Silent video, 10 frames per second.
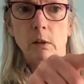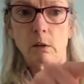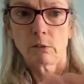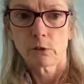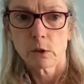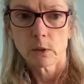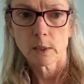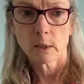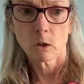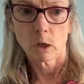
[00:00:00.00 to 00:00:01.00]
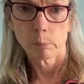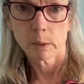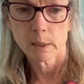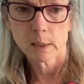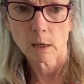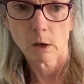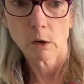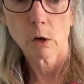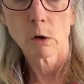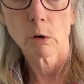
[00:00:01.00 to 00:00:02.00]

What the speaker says: the fruit syrup has sunk